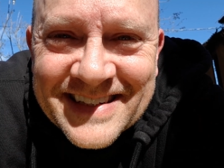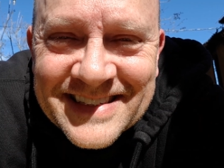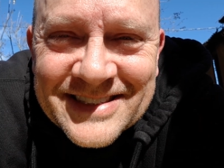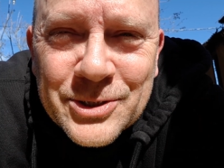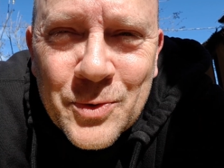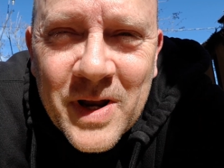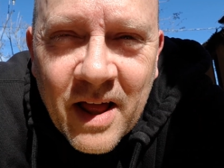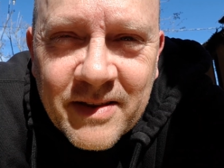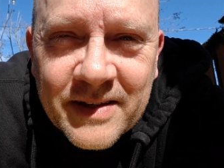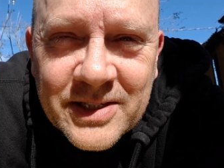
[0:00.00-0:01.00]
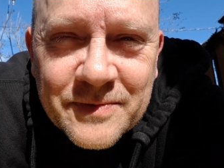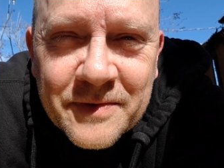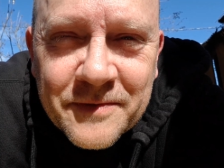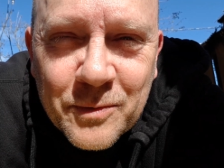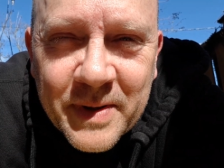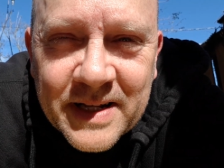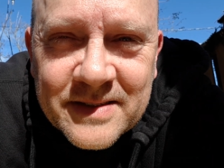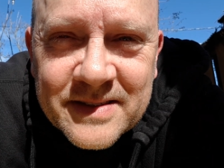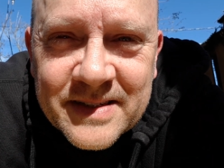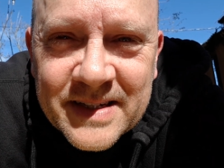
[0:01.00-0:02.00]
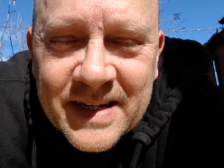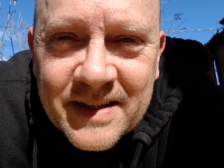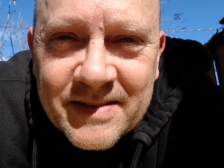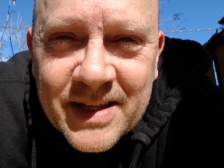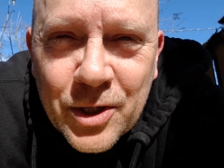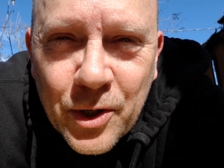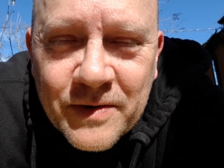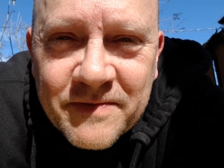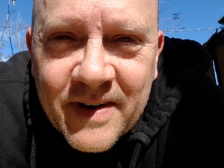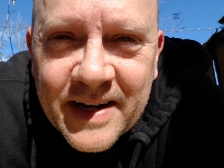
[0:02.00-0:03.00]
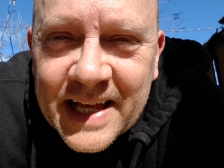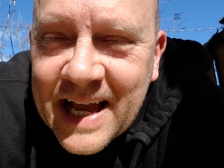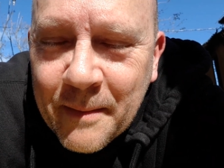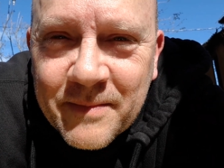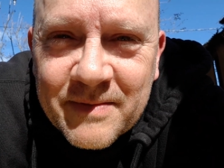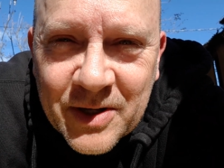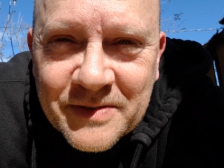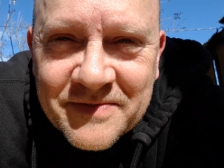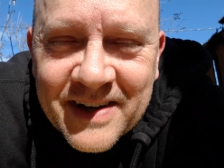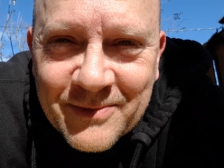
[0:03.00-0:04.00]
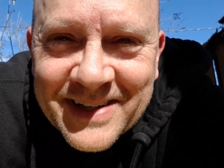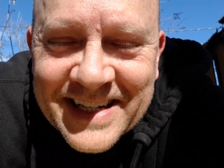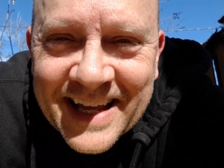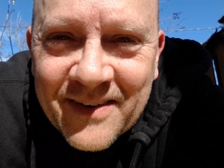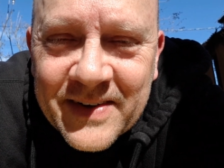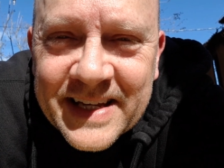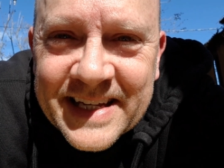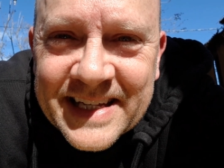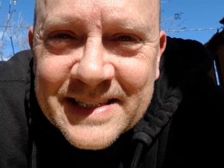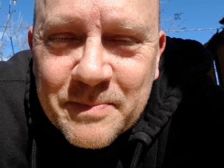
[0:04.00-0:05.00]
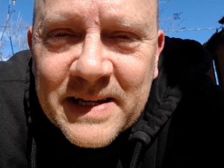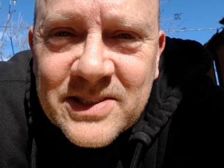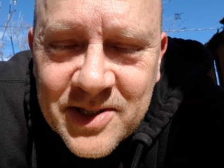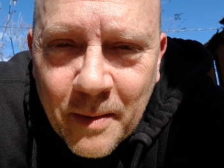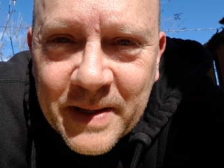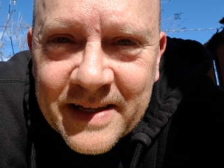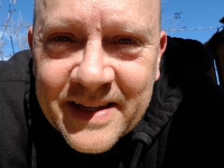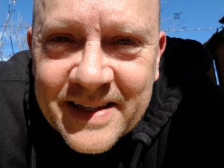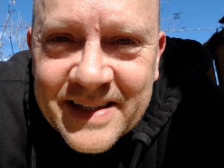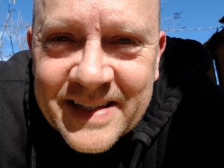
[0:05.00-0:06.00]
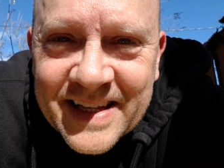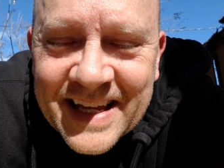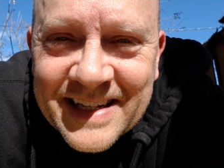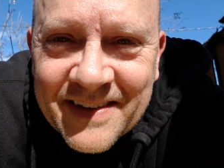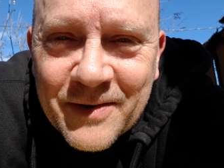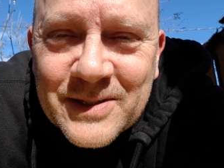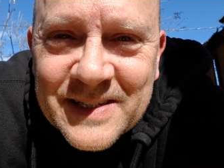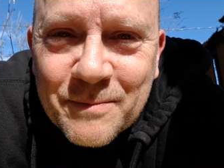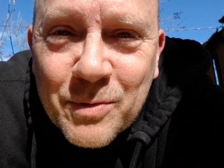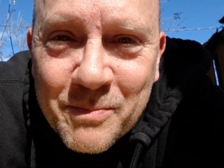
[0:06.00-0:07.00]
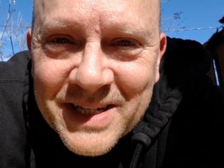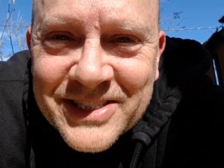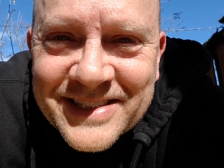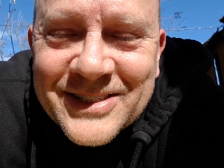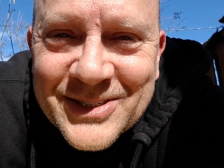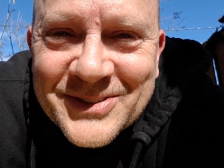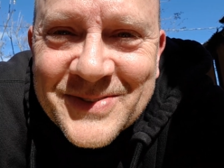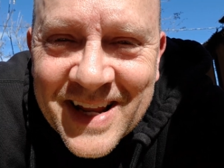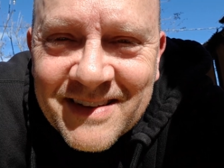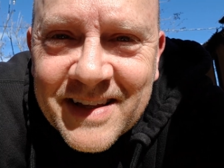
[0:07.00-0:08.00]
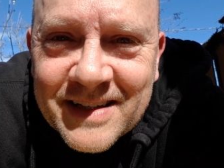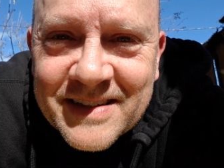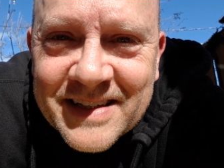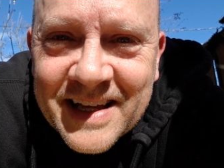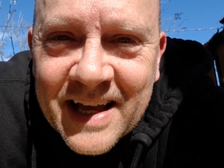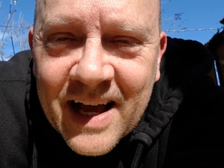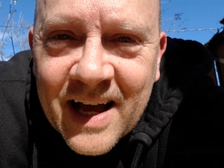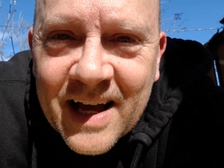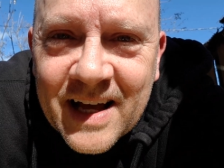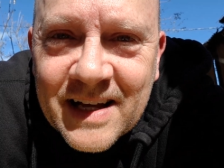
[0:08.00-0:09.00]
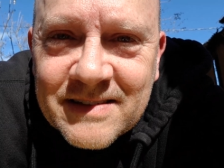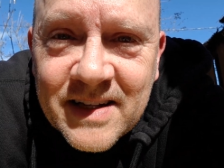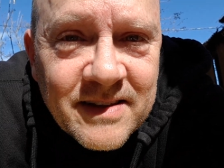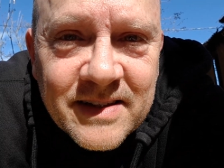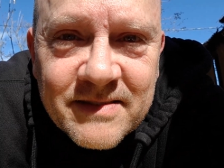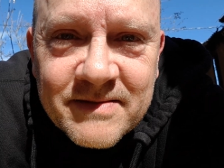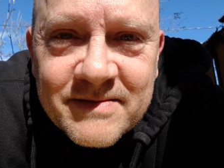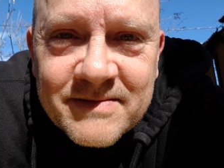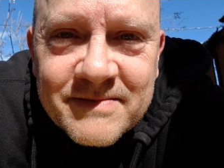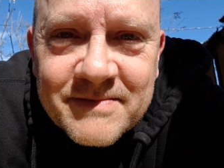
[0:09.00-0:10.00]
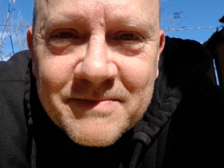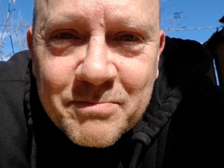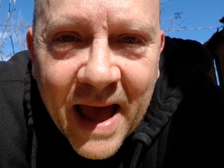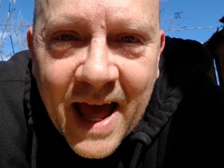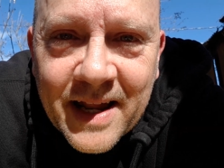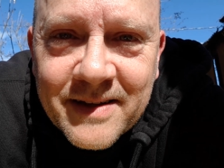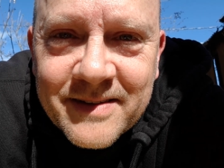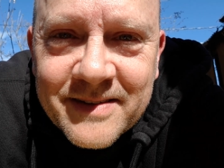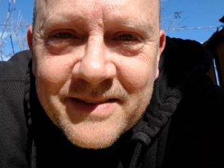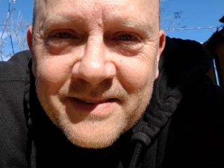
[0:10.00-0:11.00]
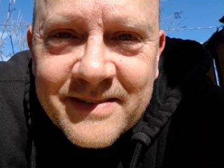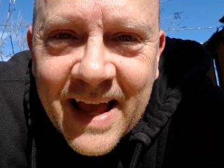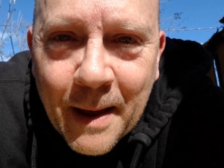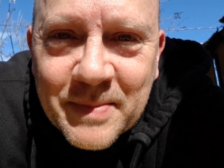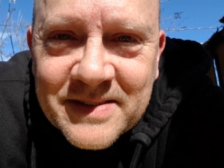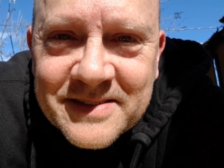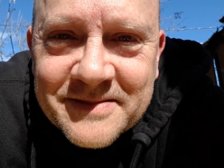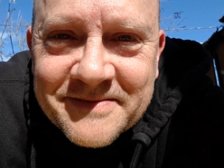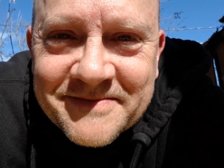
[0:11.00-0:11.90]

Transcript: Just do nothing, just for a few minutes. I think you're going to find, like I'm going to find right now, is by stopping and giving ourselves permission to do nothing uh, nothing bad happens.